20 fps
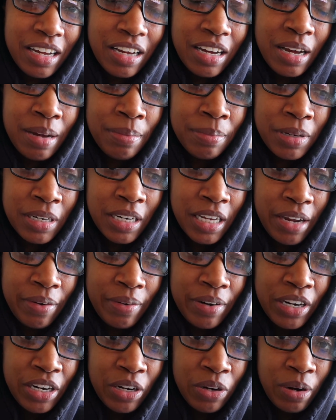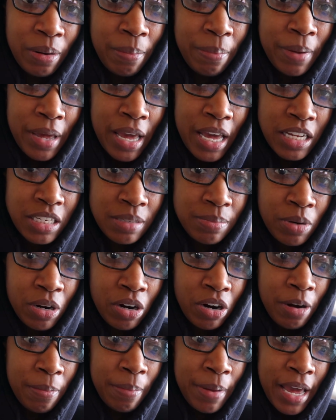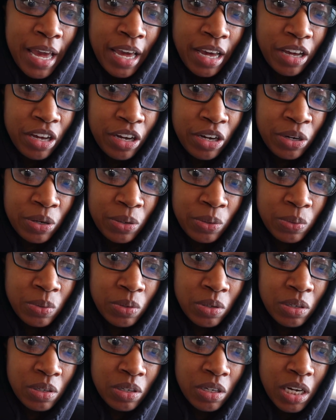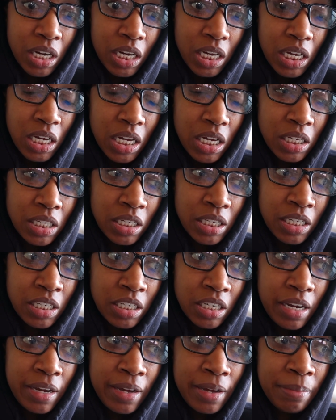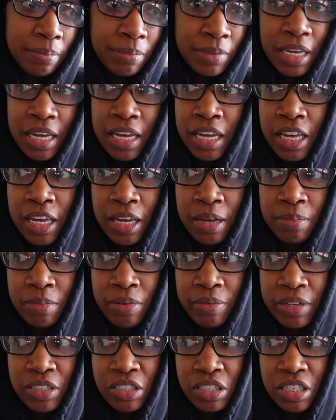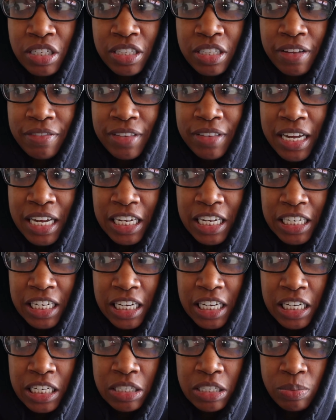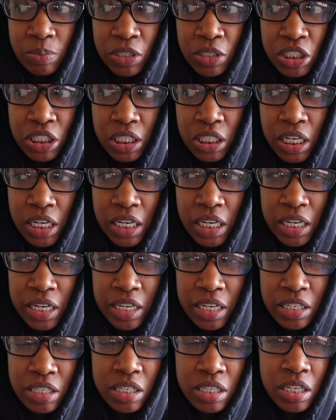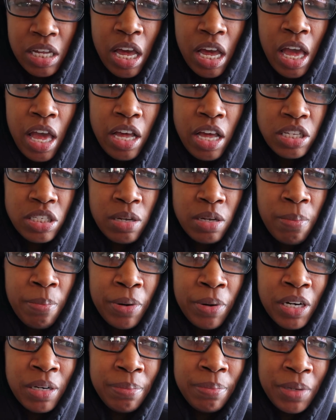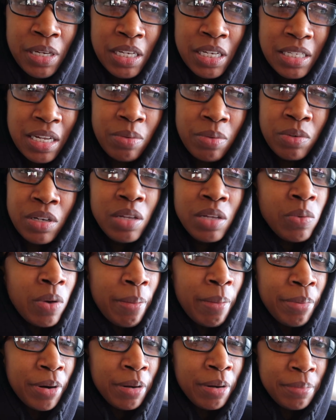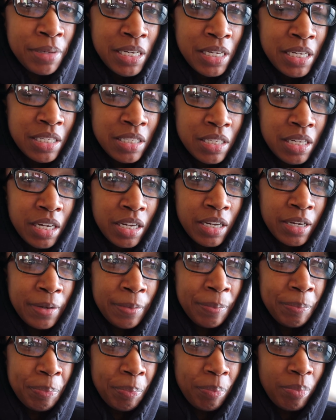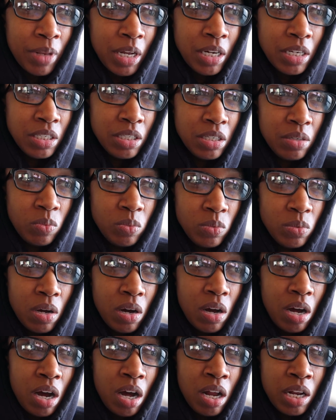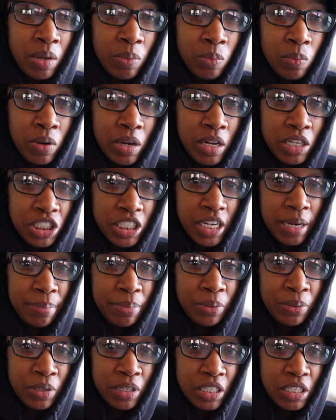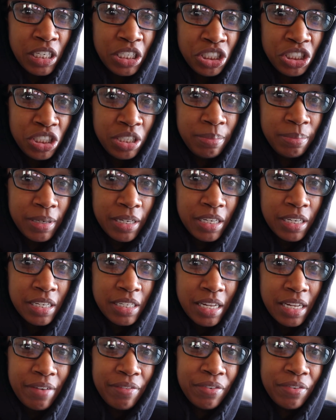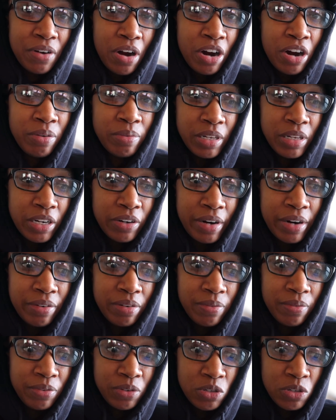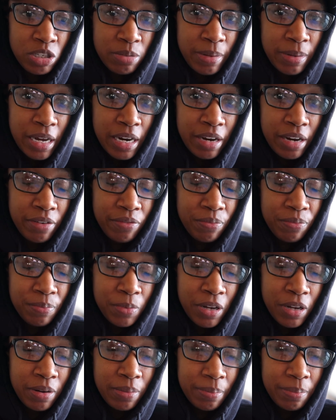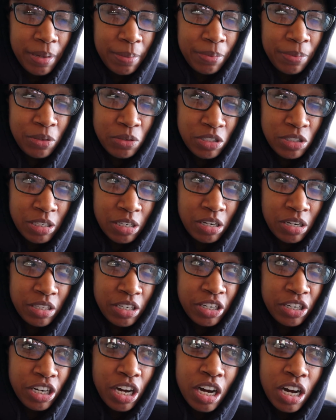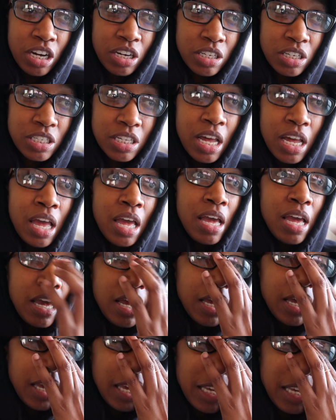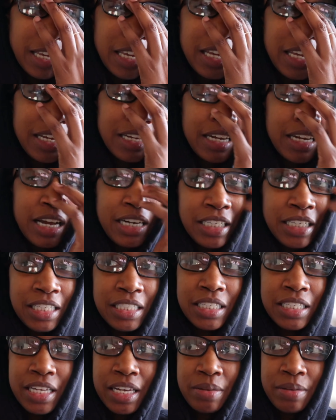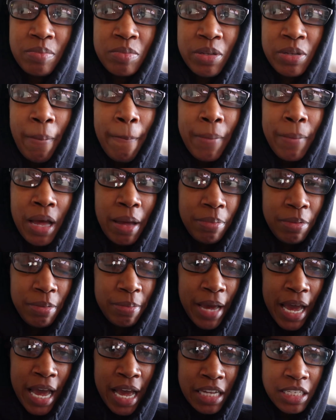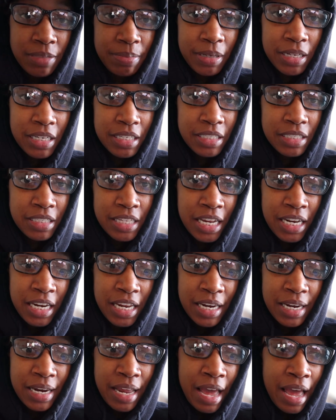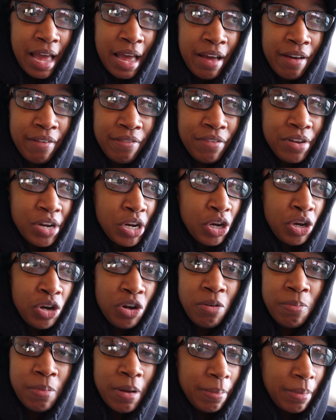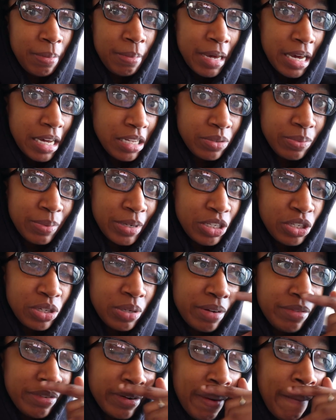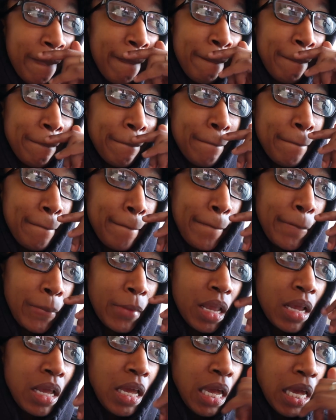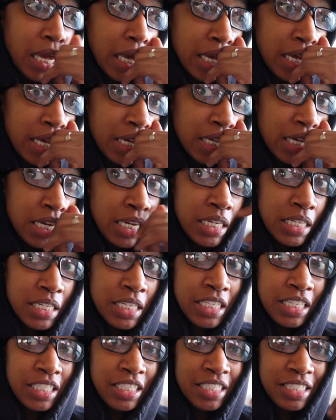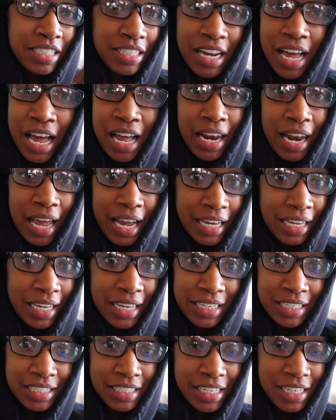I'm gonna get ready to go to PetSmart or Petco and get him the rest of the stuff that he needs, which is some Burt Bees. I really want Burt Bees all-in-one shampoo and conditioner because I've heard really great reviews about it. People use it on their dogs. And I need to get him some puppy pads because they didn't have no puppy pads whatsoever. And he does not like his